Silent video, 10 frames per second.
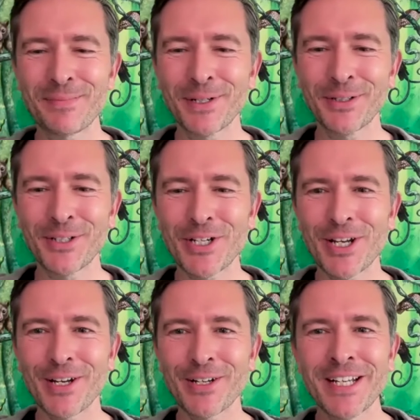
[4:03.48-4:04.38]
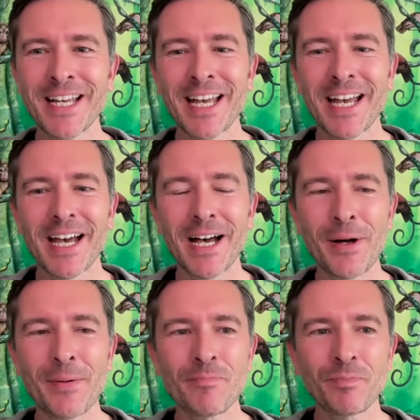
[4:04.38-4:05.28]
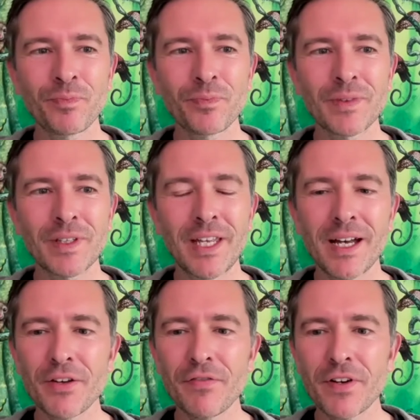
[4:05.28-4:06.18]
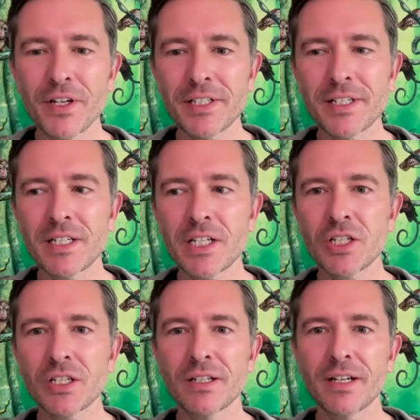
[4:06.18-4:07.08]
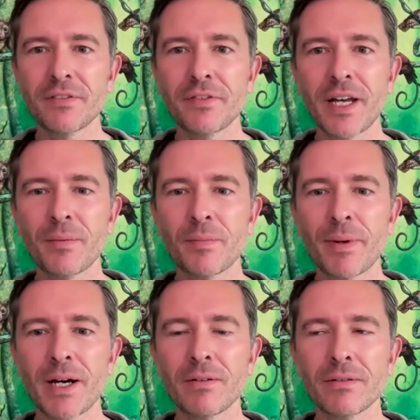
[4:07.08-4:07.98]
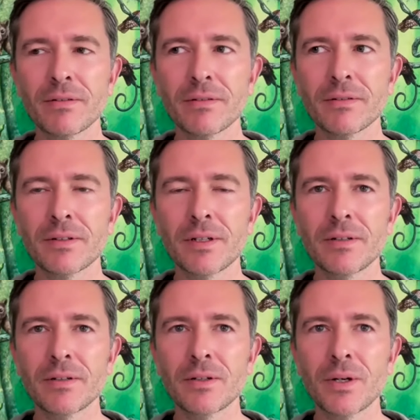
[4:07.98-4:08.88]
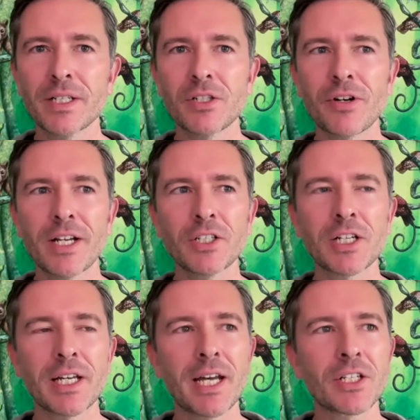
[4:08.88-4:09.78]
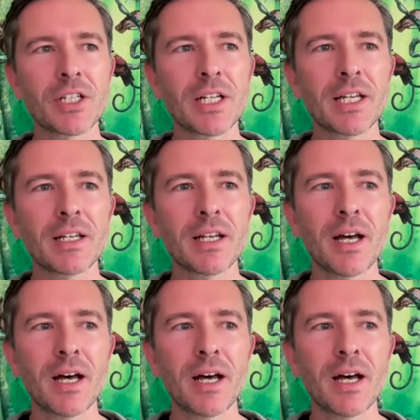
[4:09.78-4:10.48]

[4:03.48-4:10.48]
to be on the show. The first edition kind of came about quite strangely, actually.